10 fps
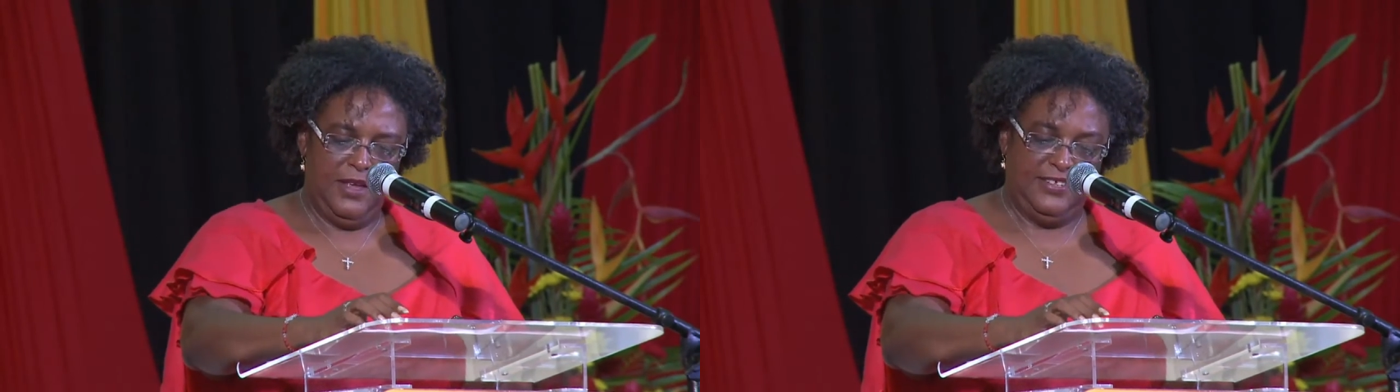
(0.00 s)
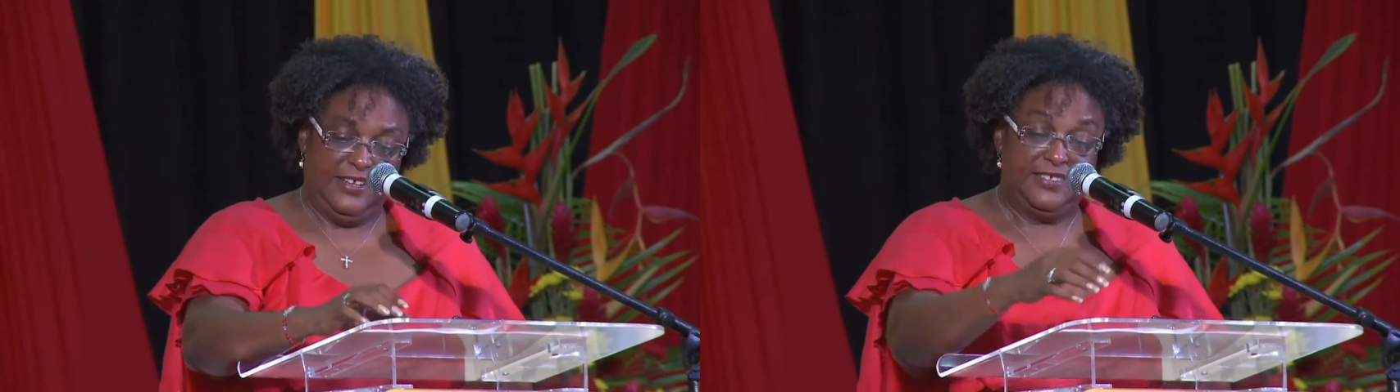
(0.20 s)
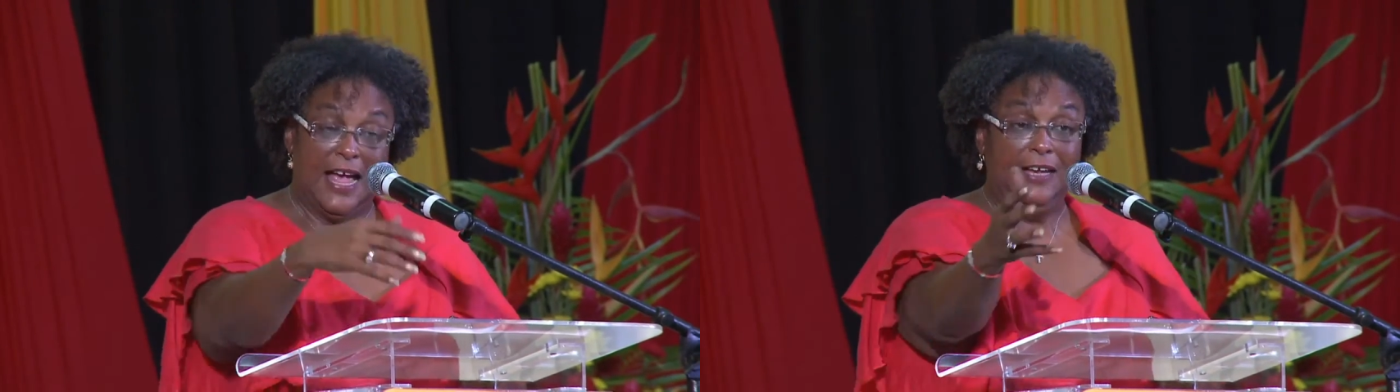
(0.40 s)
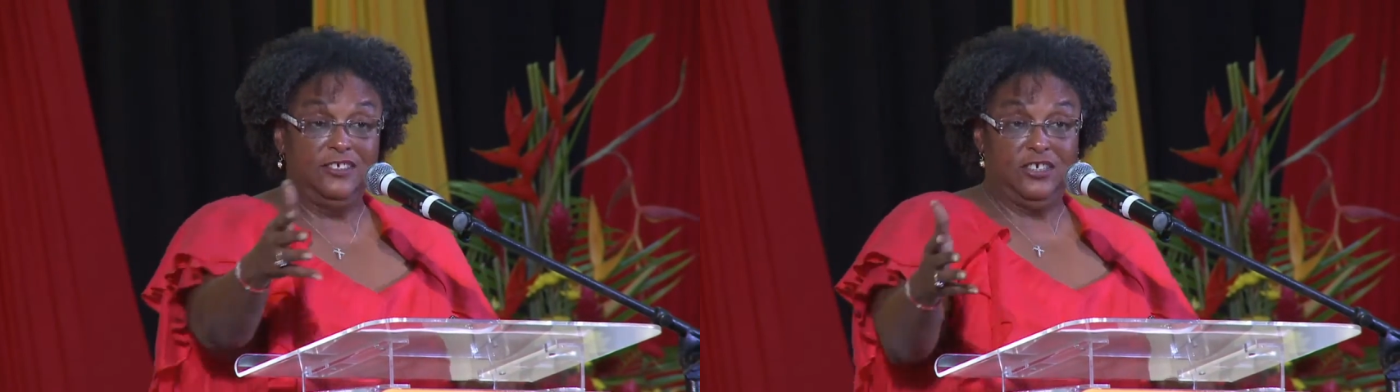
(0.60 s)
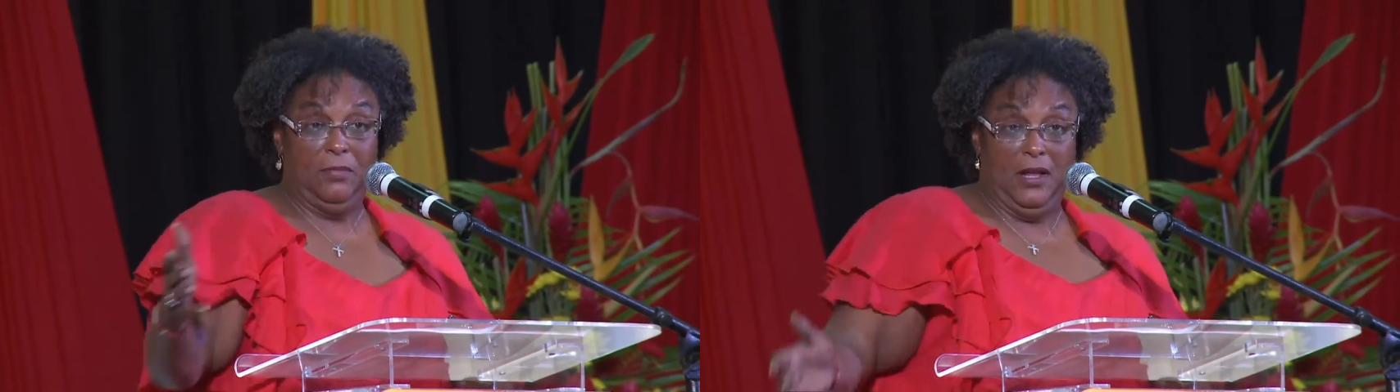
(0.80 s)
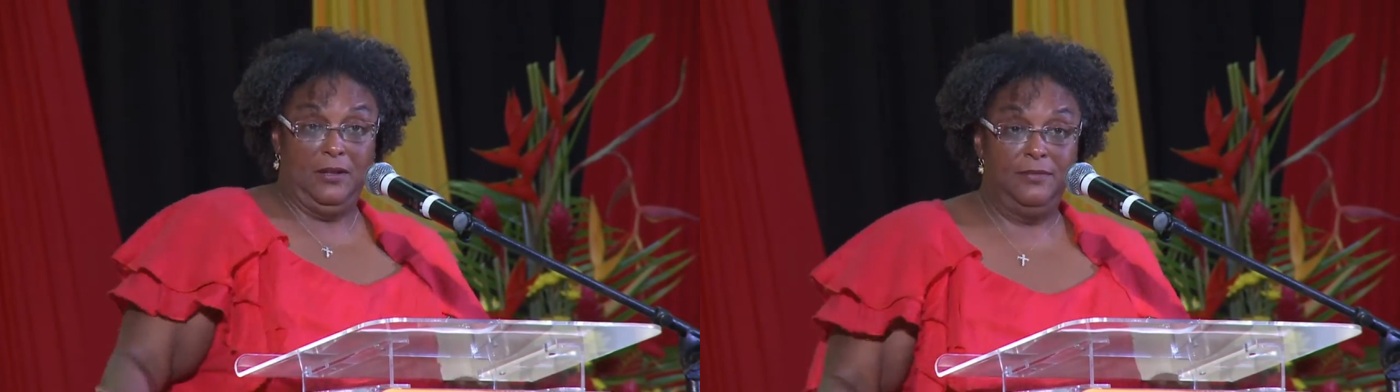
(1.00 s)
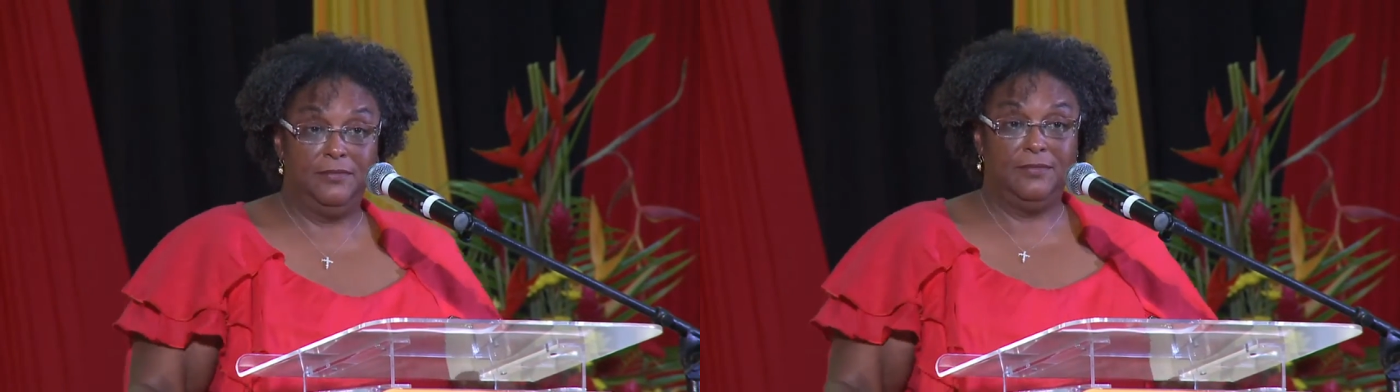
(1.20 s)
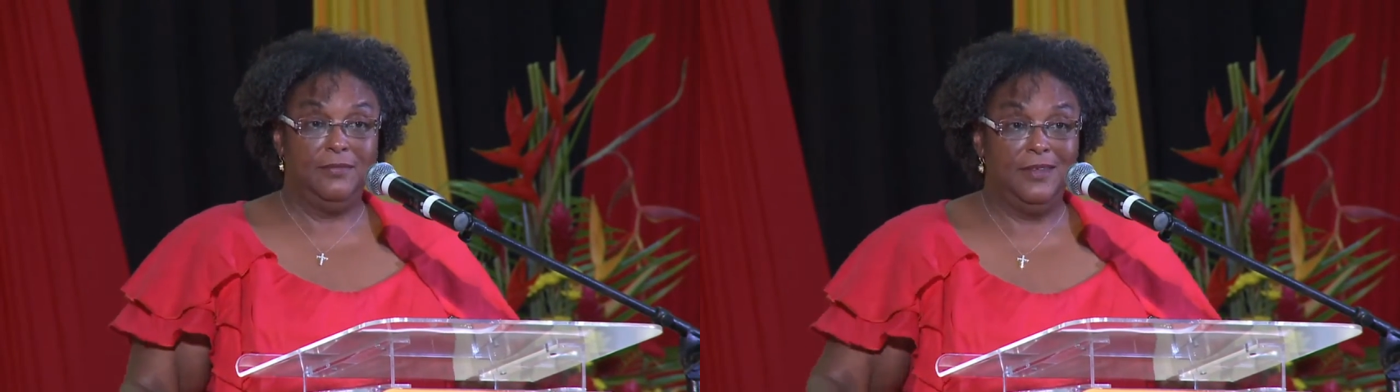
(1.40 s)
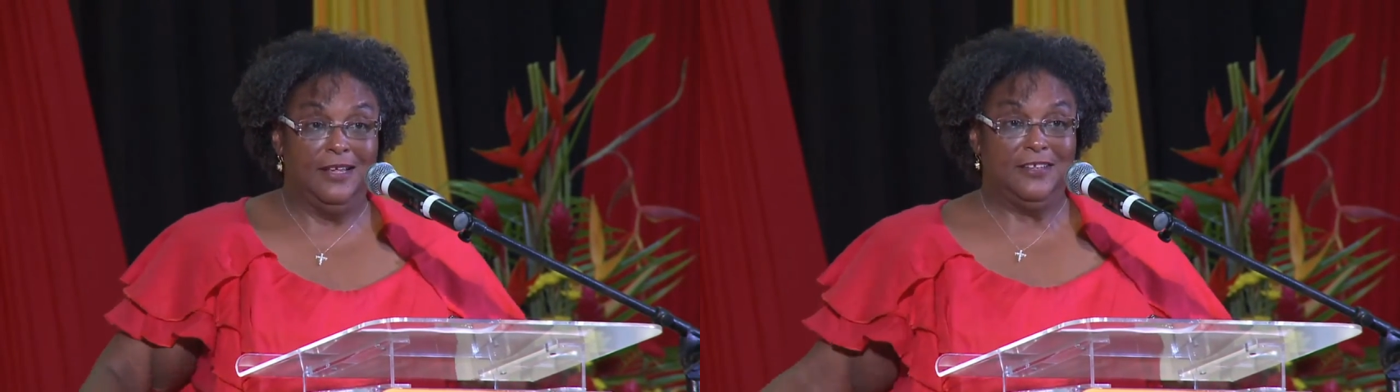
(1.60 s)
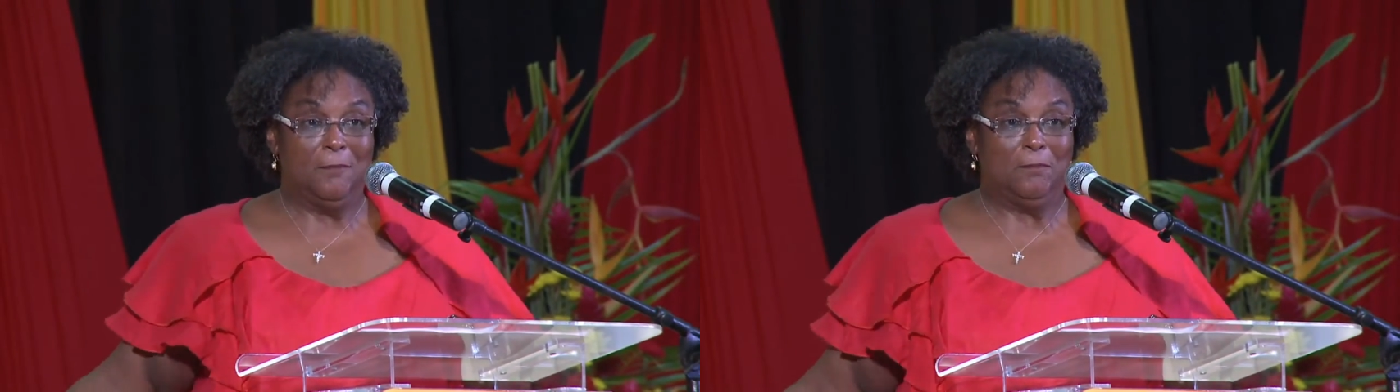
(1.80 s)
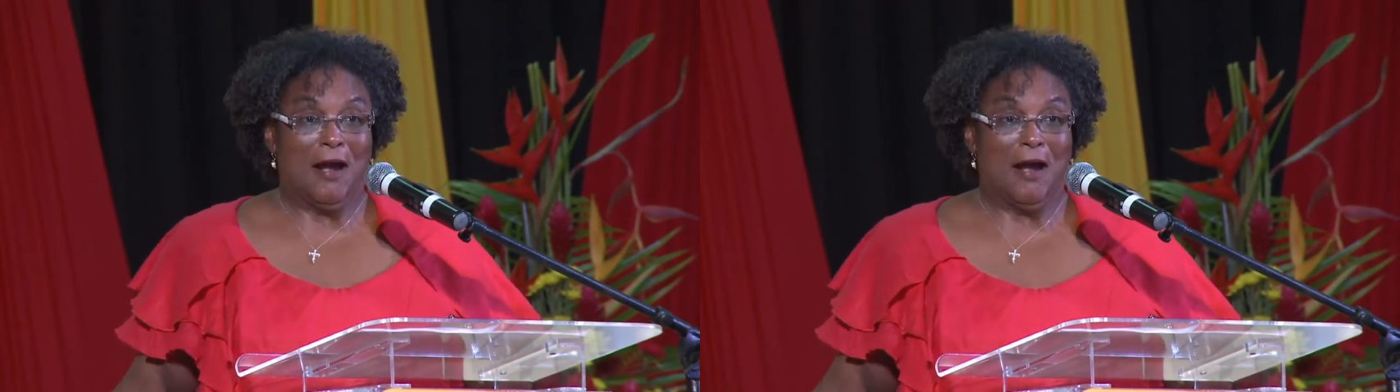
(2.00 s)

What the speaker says: Is it tangible? Is it